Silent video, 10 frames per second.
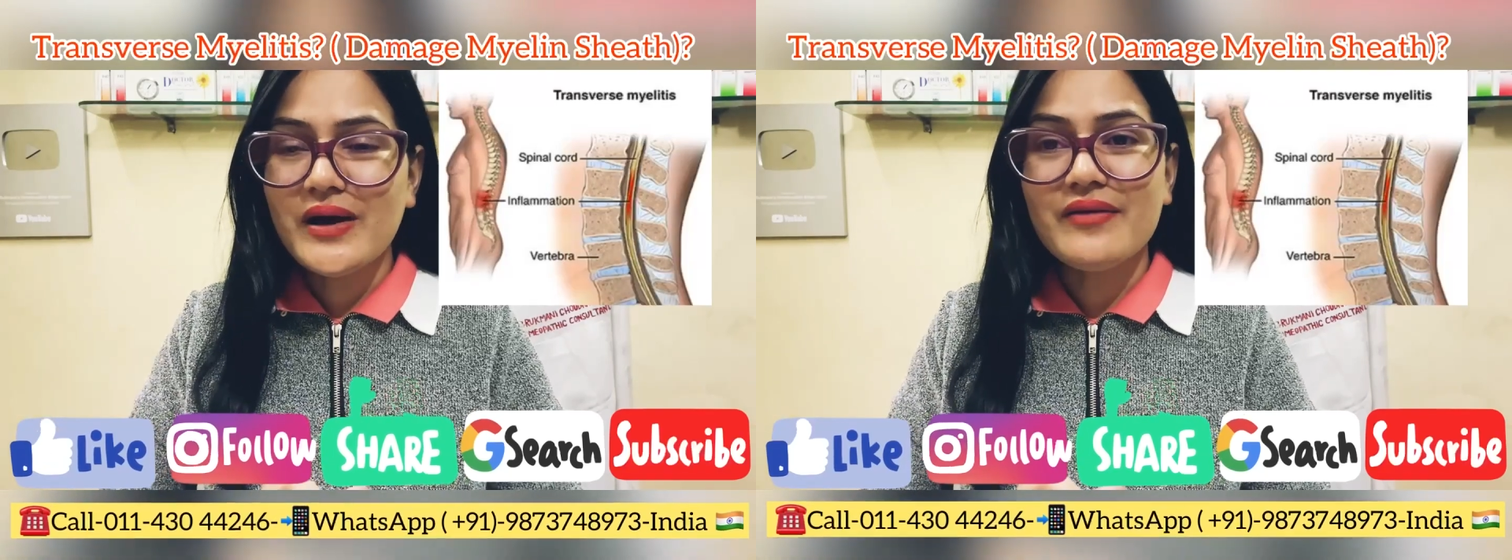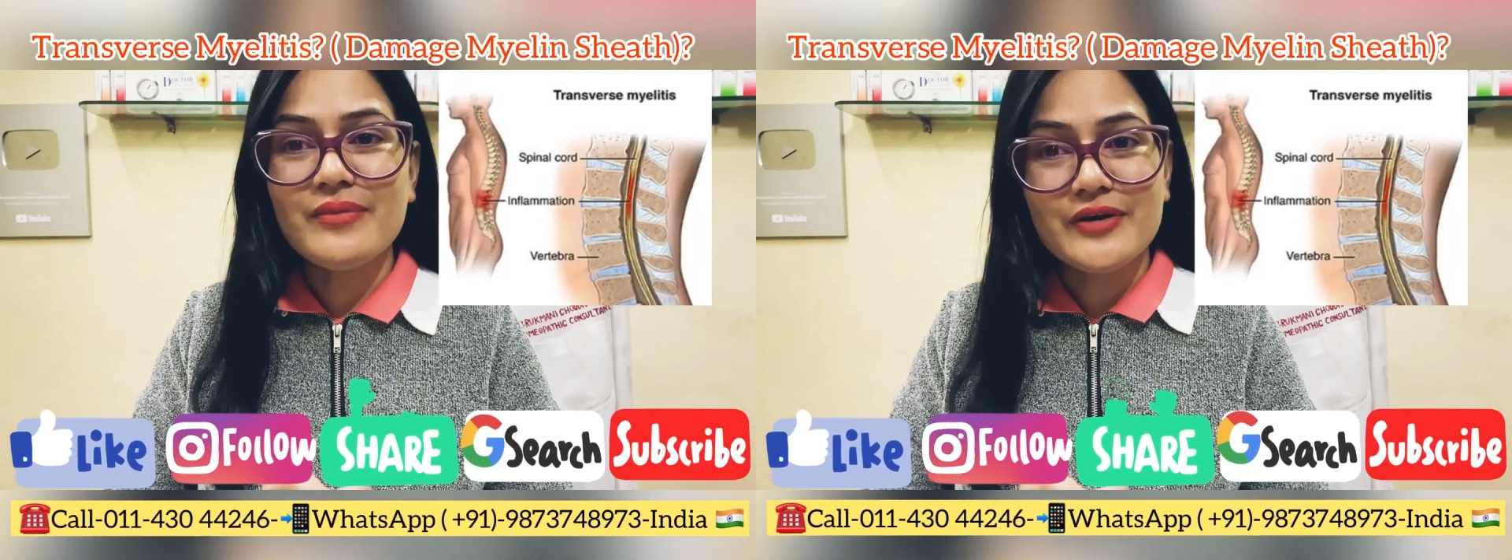
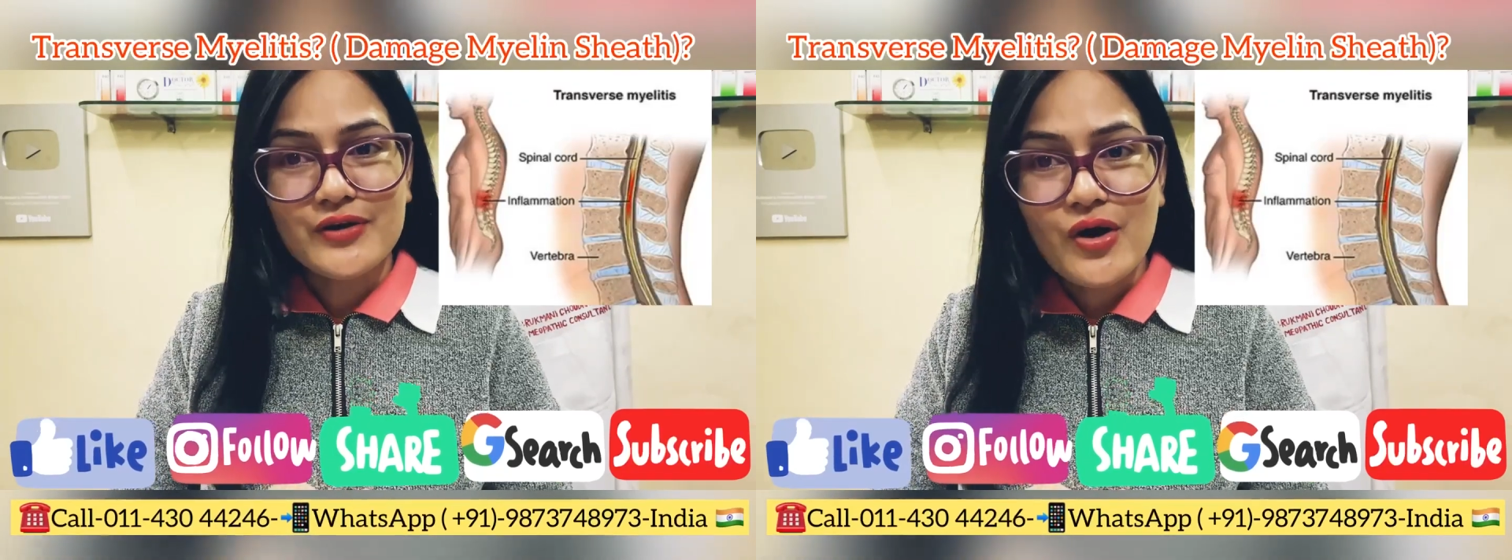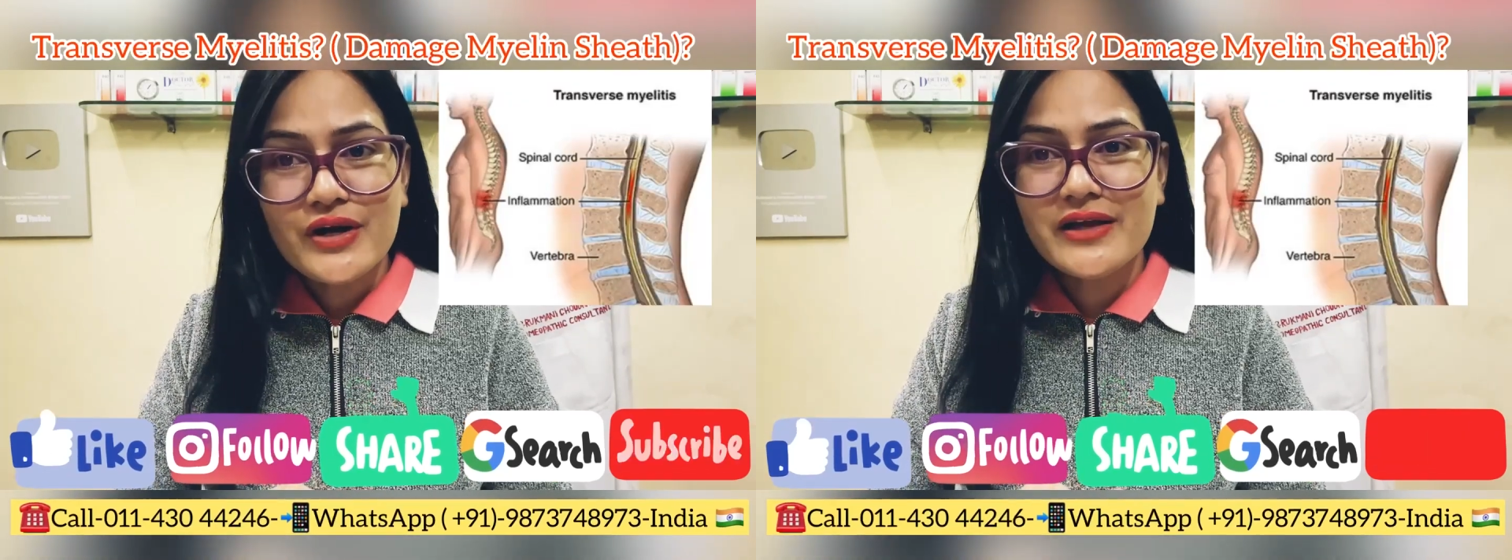I'll be
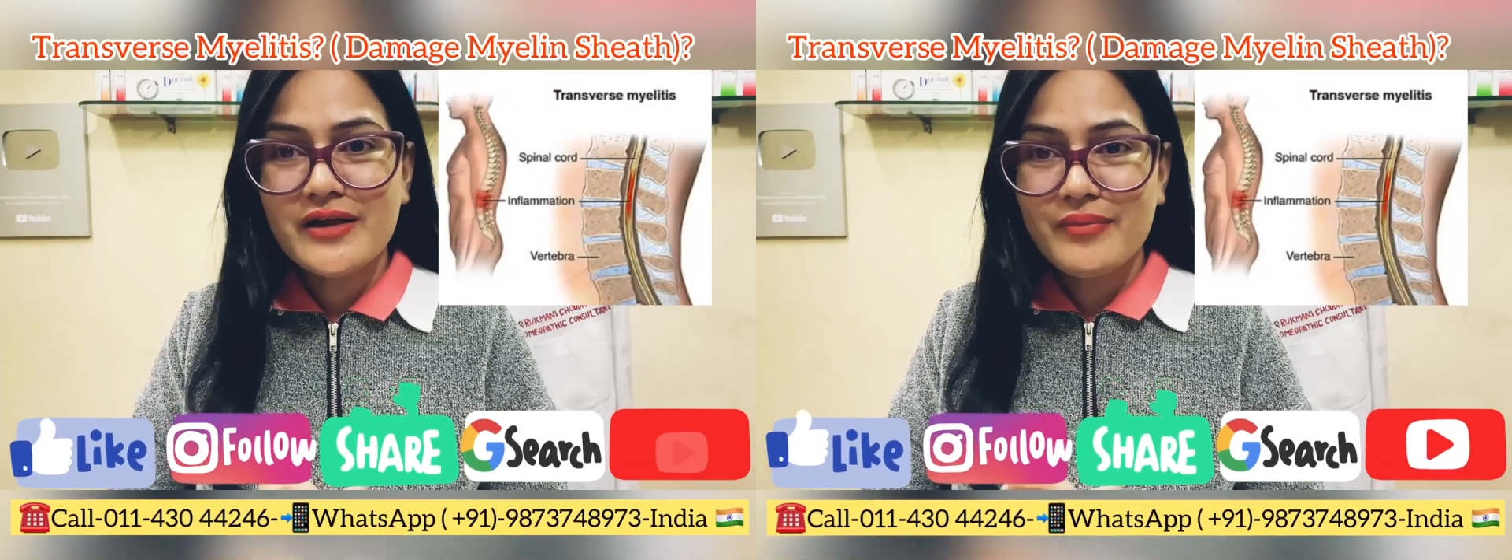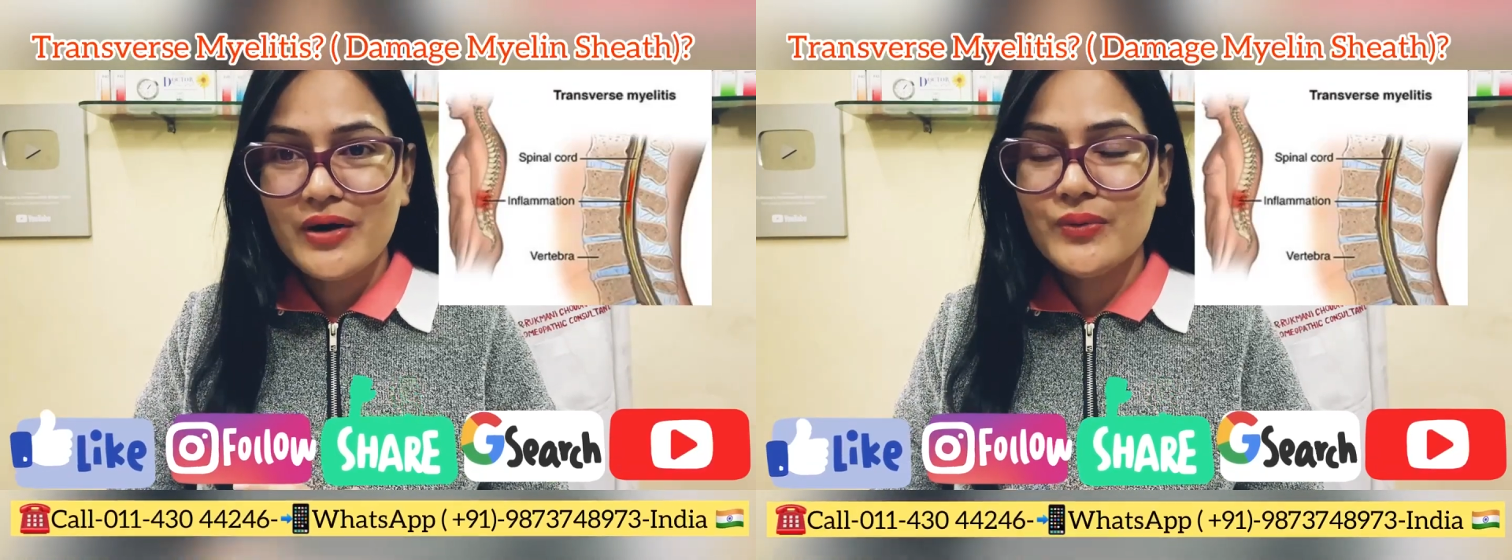talking
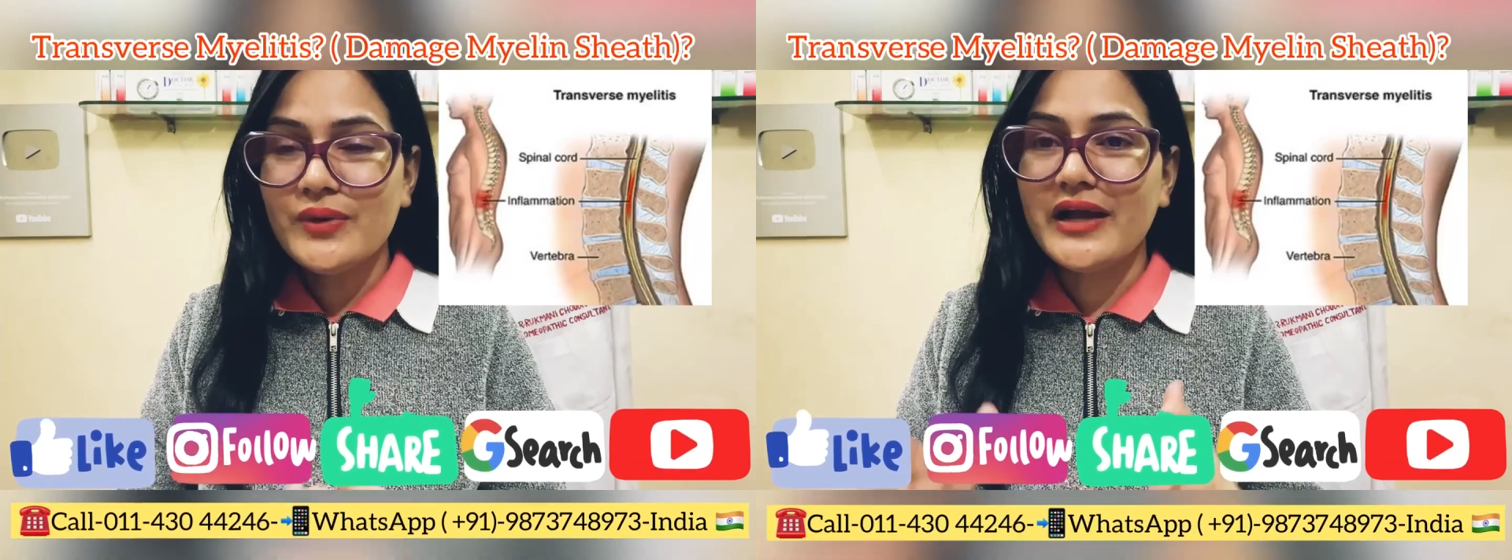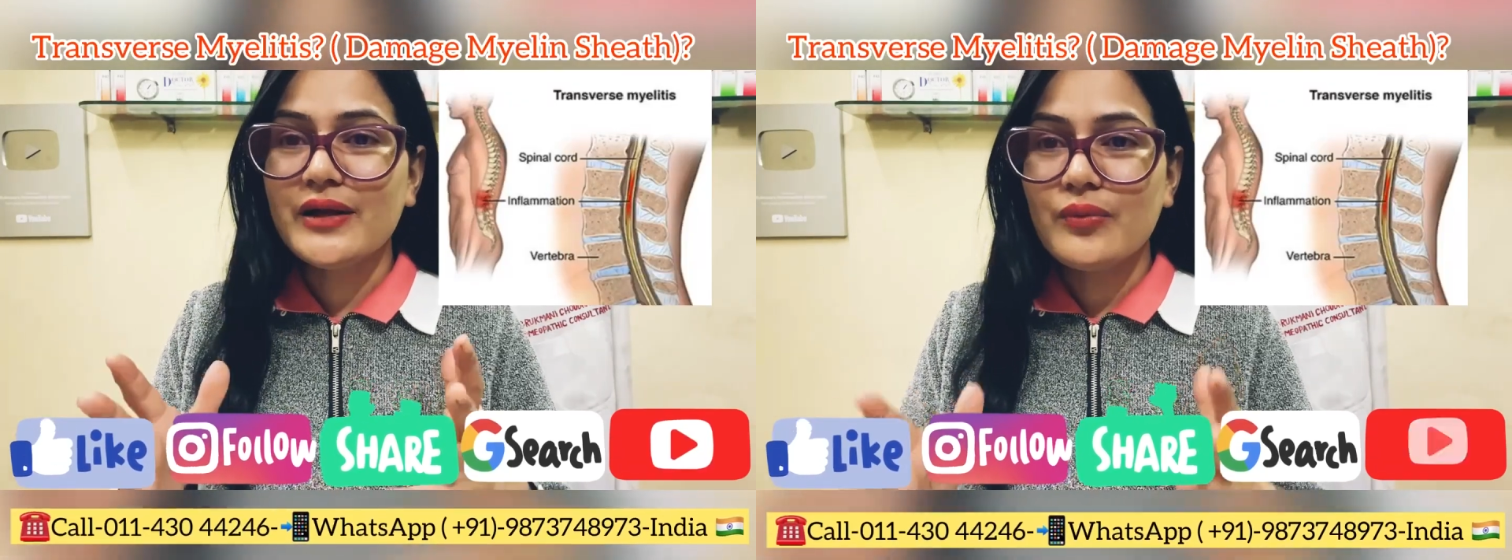about